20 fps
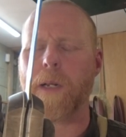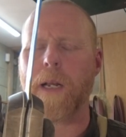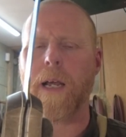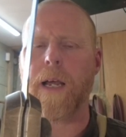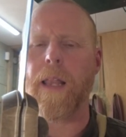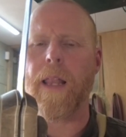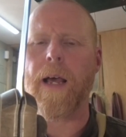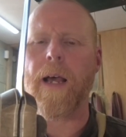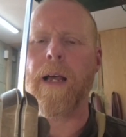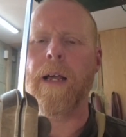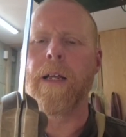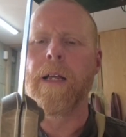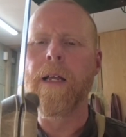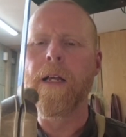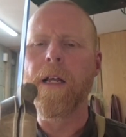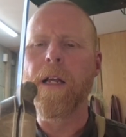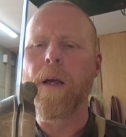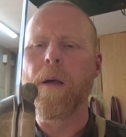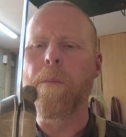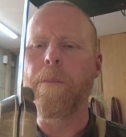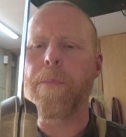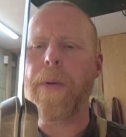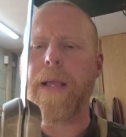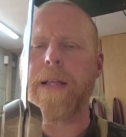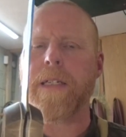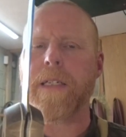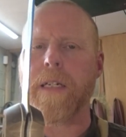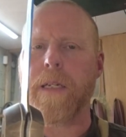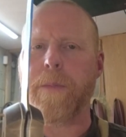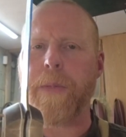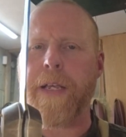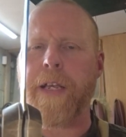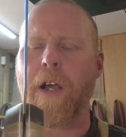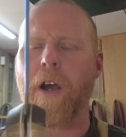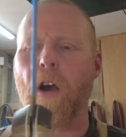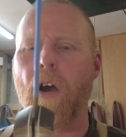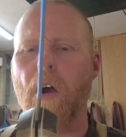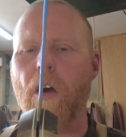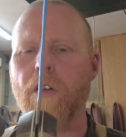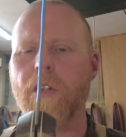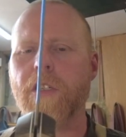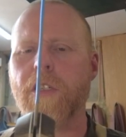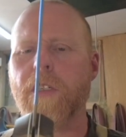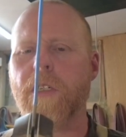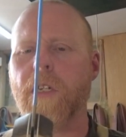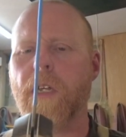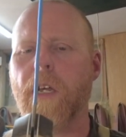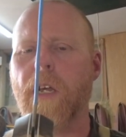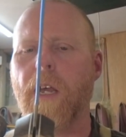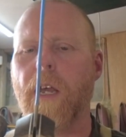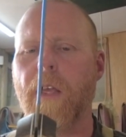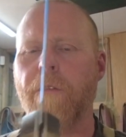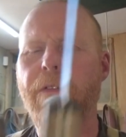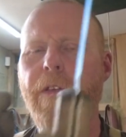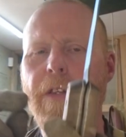like that. Basically because if you